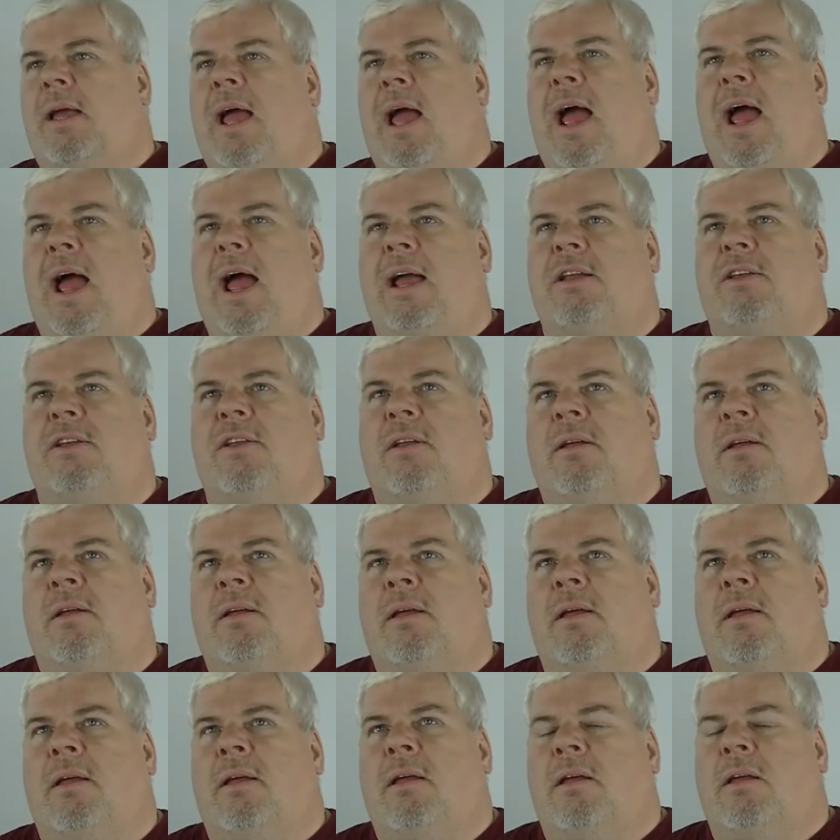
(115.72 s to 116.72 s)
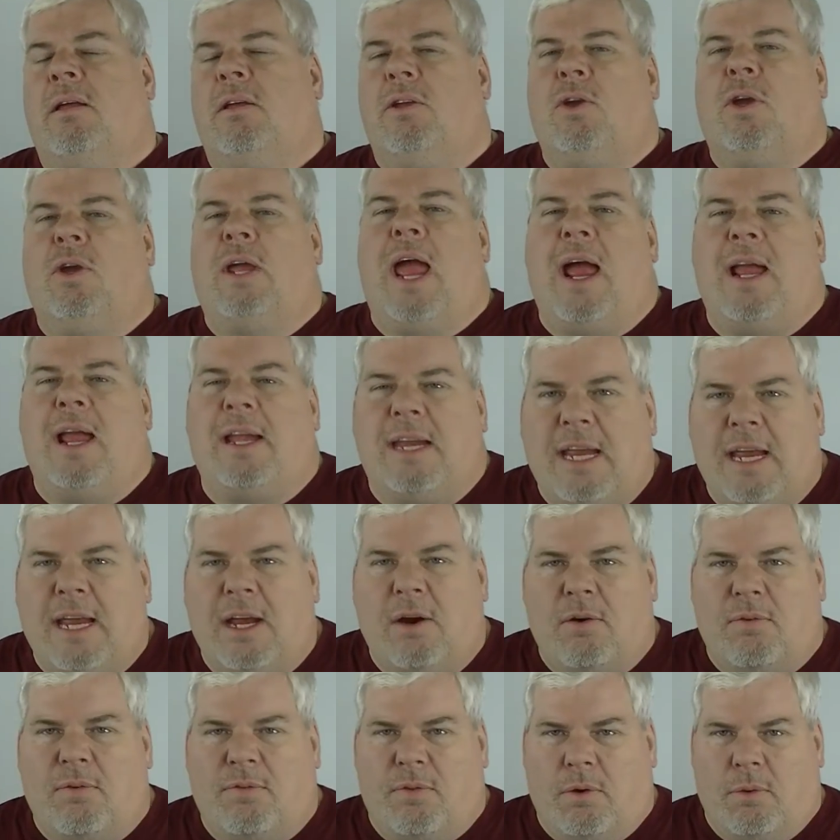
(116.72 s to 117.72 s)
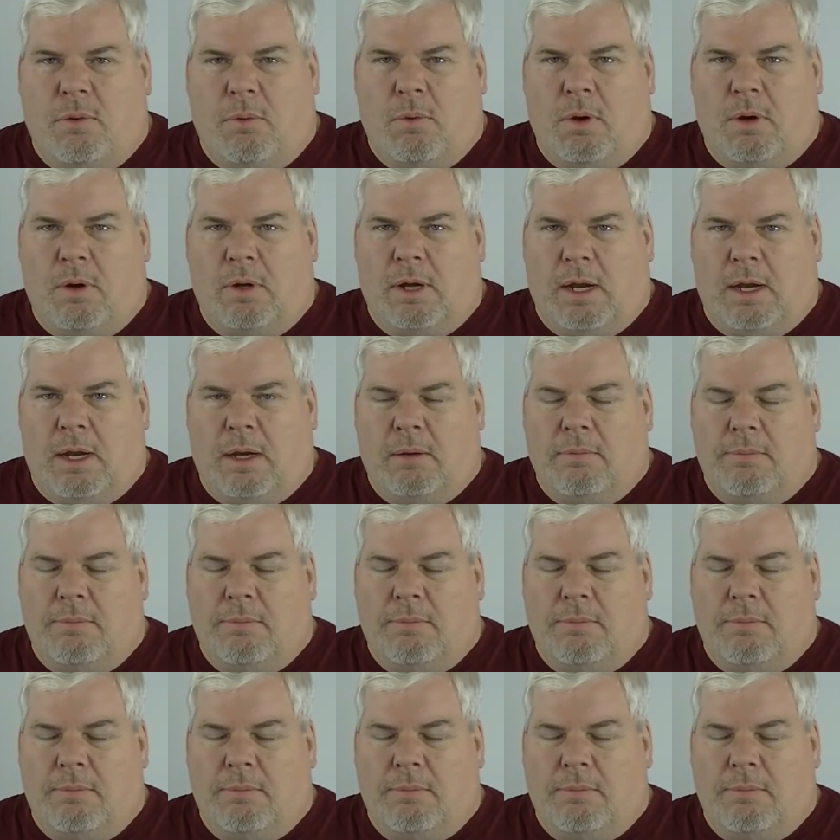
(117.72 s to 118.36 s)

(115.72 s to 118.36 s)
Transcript: and you can't hear if they're working.